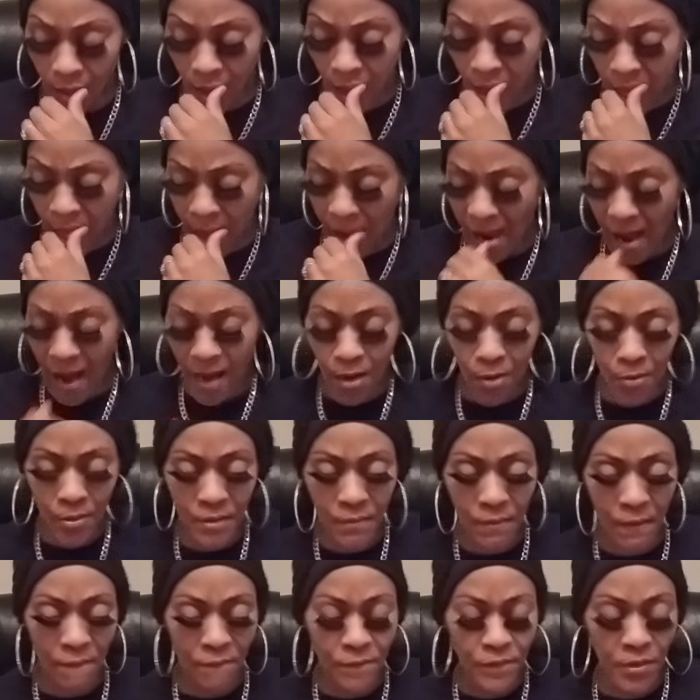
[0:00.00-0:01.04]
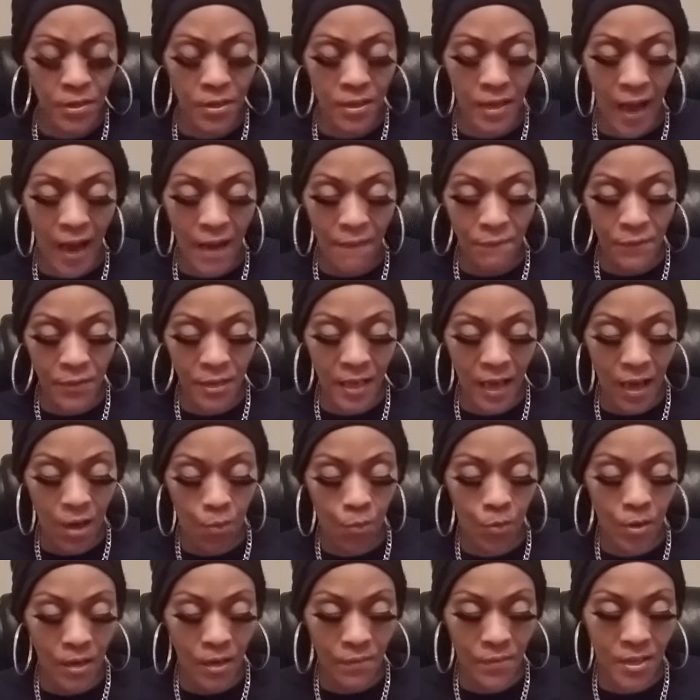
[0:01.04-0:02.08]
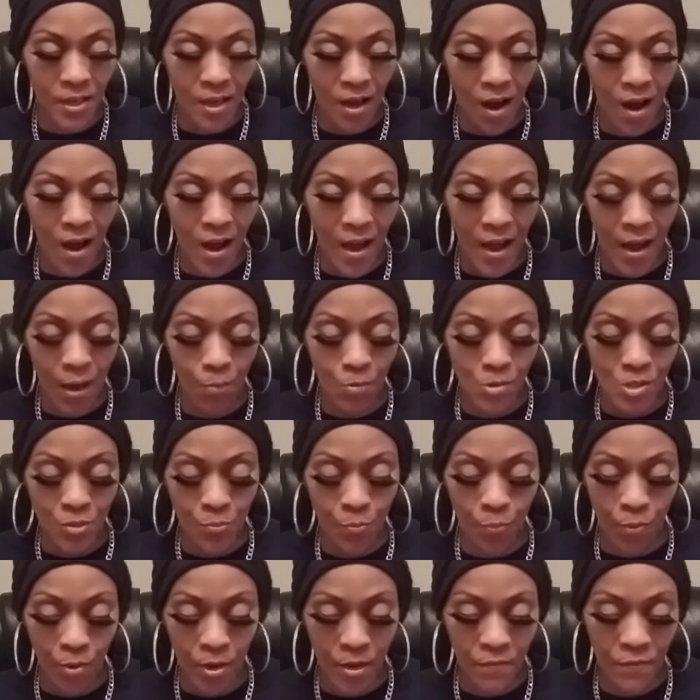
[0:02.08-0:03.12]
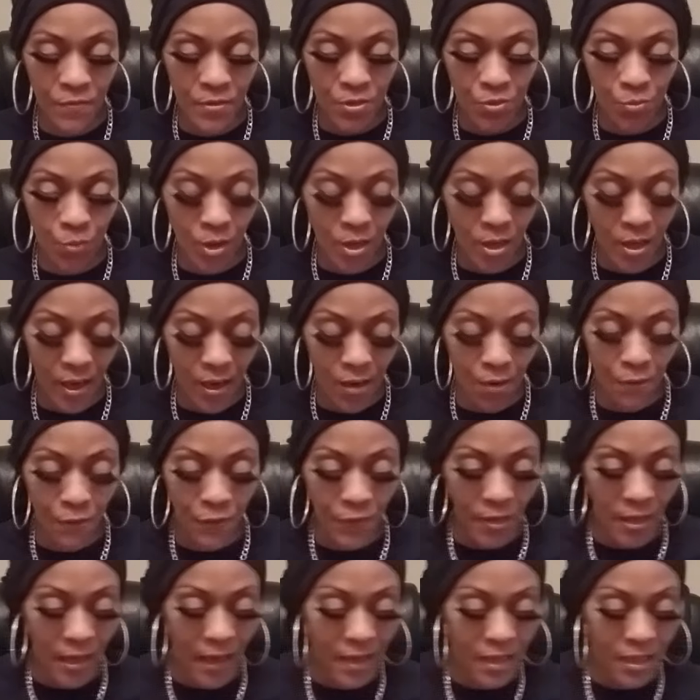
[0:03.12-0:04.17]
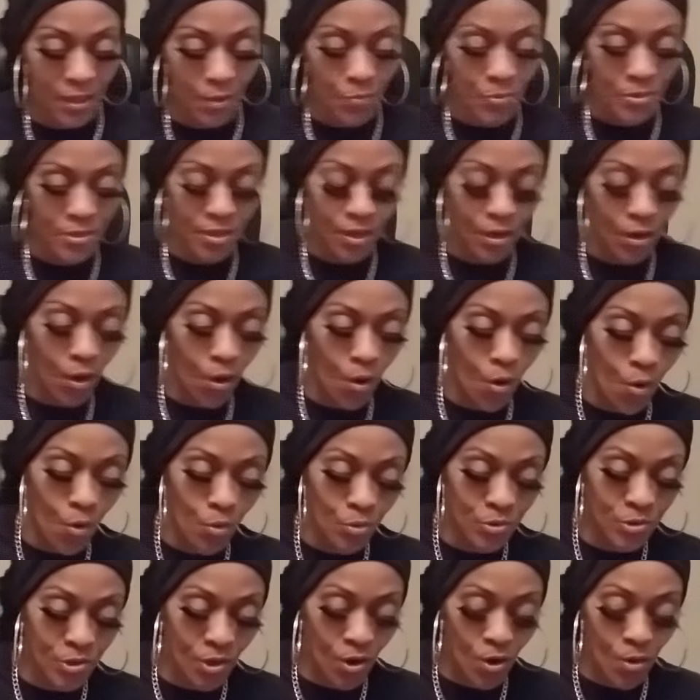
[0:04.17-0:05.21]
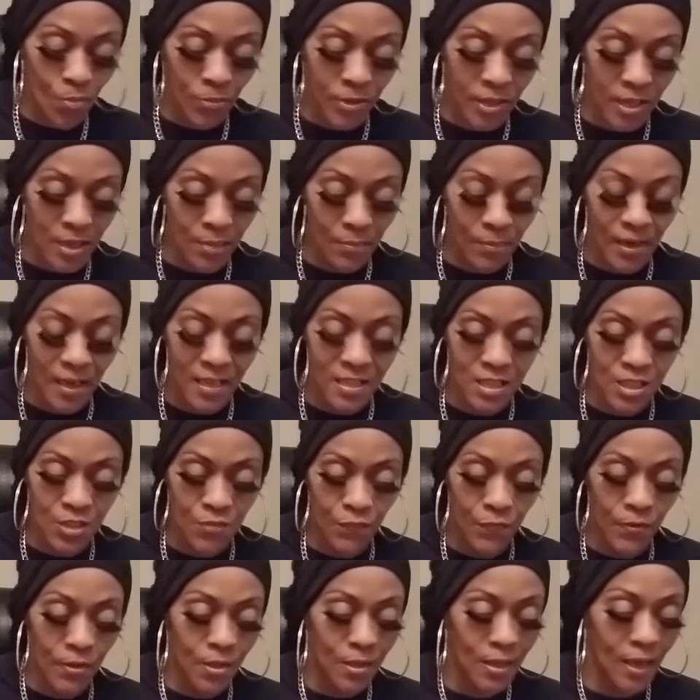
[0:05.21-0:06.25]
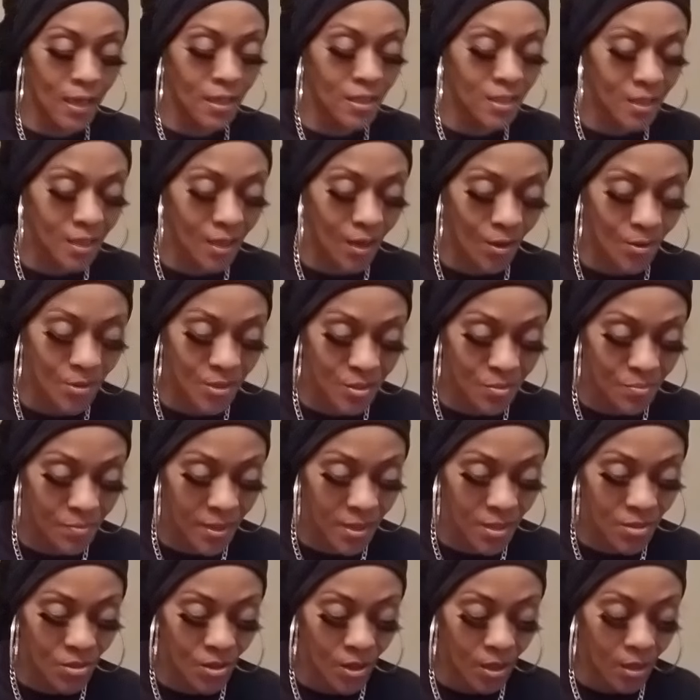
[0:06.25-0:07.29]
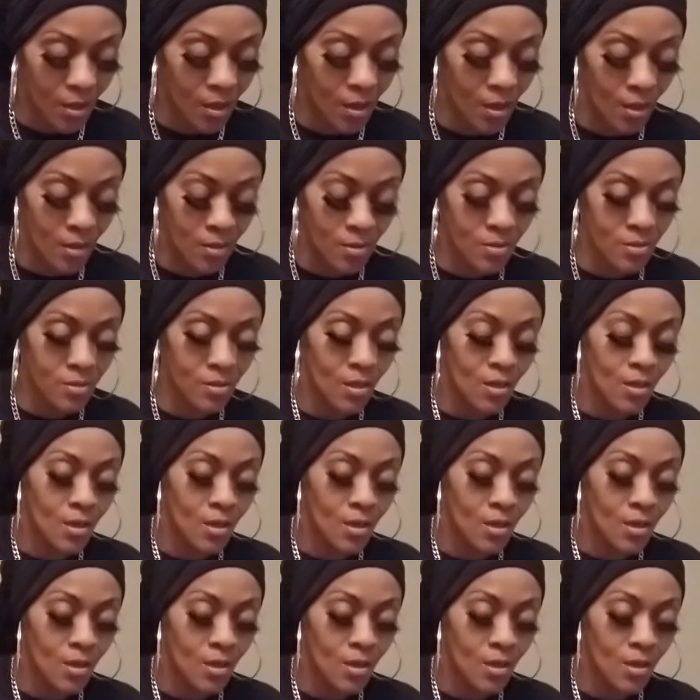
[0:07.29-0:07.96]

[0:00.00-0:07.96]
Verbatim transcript: I don't even feel. I feel like whatever y'all had was brief as well. I don't feel like it was a long term thing, but I just feel like look at all these major arcanas.